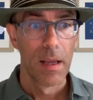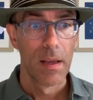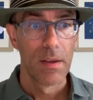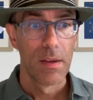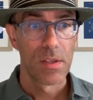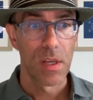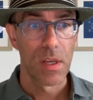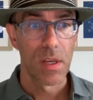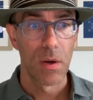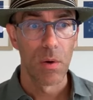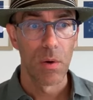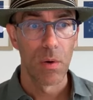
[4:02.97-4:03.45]

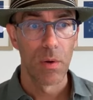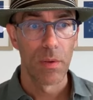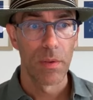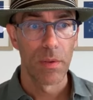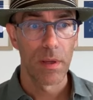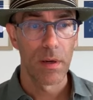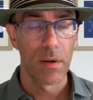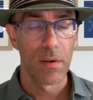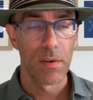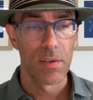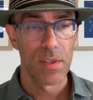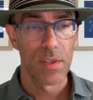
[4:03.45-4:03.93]
So
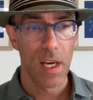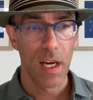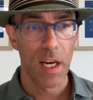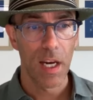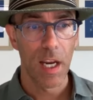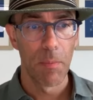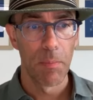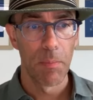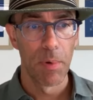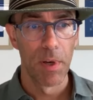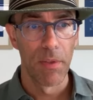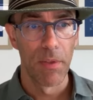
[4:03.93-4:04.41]
there's a
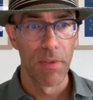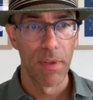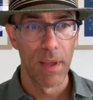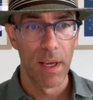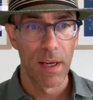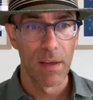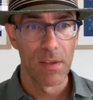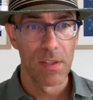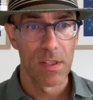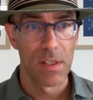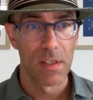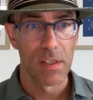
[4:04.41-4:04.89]
couple of
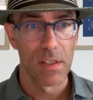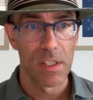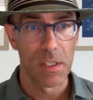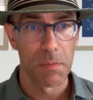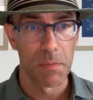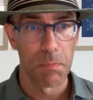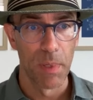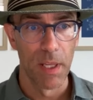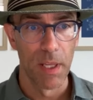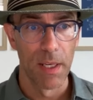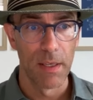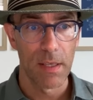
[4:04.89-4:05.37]
things. The
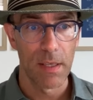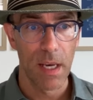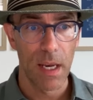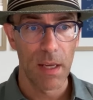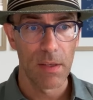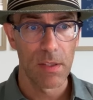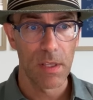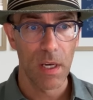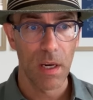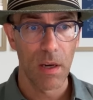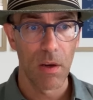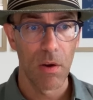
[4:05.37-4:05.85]
splint
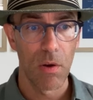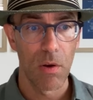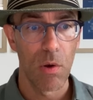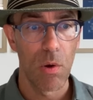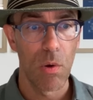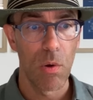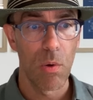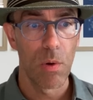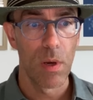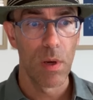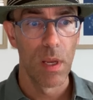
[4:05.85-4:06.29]
has a code